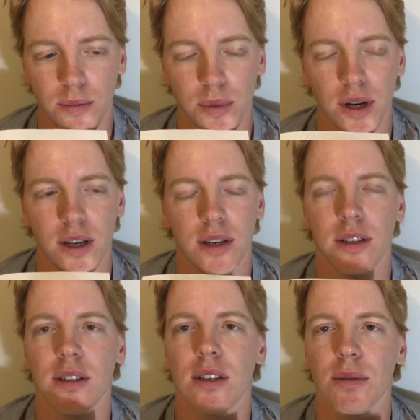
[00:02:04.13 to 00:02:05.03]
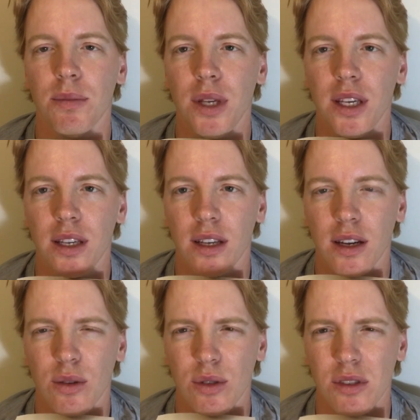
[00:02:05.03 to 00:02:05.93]
But to me,
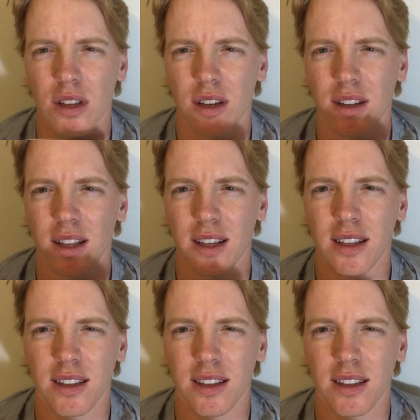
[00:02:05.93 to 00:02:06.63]
I always thought, like,